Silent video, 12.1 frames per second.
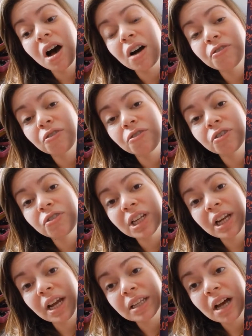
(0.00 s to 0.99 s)
for
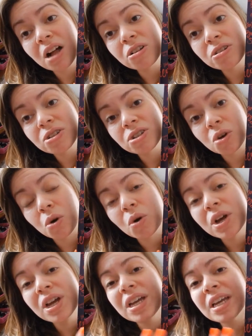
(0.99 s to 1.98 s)
$59,
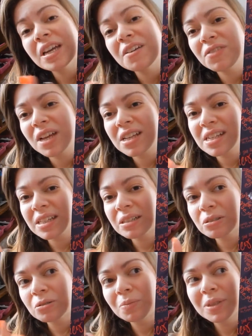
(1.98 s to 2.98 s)
so if that's a
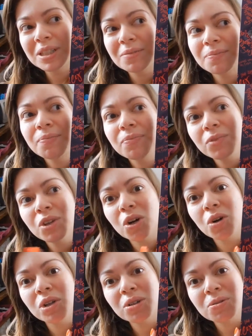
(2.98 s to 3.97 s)
little bit, you
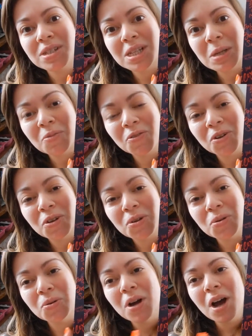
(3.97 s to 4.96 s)
know, a little steep for
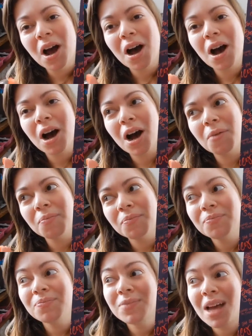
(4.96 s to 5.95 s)
you,
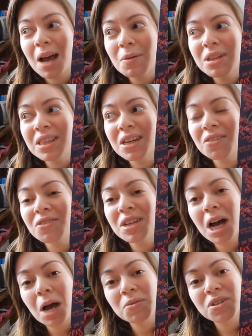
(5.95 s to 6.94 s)
I mean, think of
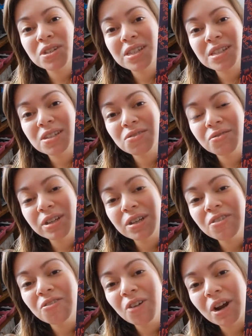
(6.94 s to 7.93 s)
the options. This is
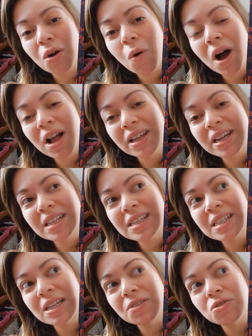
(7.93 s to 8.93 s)
really great quality.
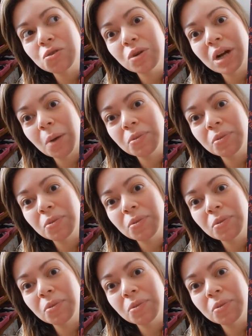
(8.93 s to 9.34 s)
This gives you an